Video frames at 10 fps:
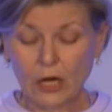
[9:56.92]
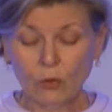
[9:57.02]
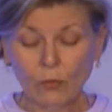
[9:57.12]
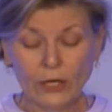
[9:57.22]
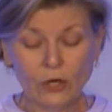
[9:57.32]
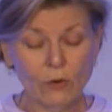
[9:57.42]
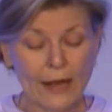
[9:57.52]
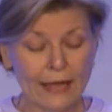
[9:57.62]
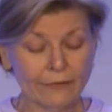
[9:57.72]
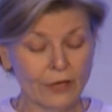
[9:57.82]
What you
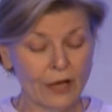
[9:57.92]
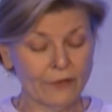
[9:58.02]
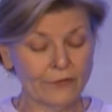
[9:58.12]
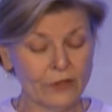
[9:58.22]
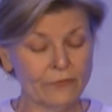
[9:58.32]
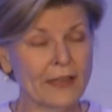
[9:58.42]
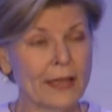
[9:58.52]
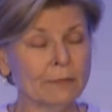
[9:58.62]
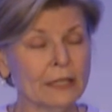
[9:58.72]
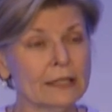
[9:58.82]
have to offer the
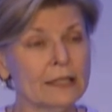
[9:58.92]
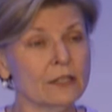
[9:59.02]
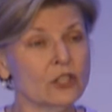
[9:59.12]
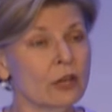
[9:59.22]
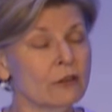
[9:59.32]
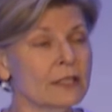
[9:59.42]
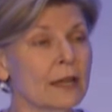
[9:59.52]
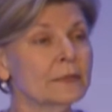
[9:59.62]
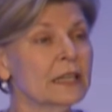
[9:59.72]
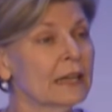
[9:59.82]
family that shows
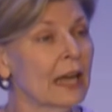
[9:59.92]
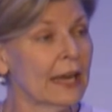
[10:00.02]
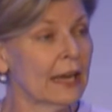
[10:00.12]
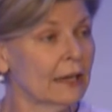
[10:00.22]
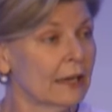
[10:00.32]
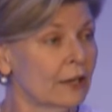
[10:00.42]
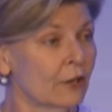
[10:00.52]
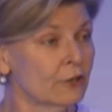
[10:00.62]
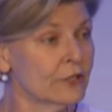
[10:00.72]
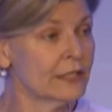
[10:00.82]
up tonight in
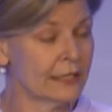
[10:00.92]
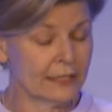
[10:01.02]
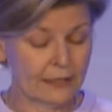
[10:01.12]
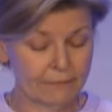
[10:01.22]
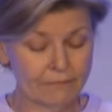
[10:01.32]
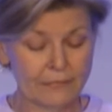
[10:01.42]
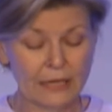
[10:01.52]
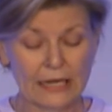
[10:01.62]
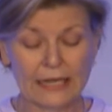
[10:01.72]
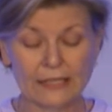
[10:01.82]
your system
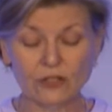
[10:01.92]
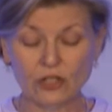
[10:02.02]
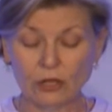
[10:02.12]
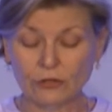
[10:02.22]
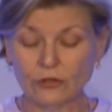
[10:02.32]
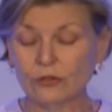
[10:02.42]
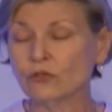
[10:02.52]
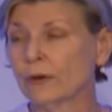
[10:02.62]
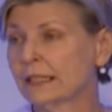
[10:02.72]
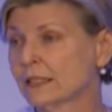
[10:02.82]
is shelter,
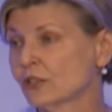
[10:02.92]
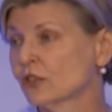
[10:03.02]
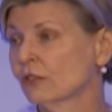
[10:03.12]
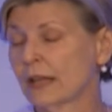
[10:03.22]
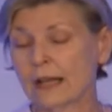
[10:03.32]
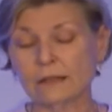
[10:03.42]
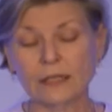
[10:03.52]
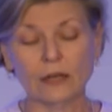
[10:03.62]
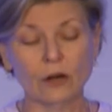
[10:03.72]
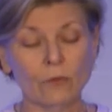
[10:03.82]
transitional housing, or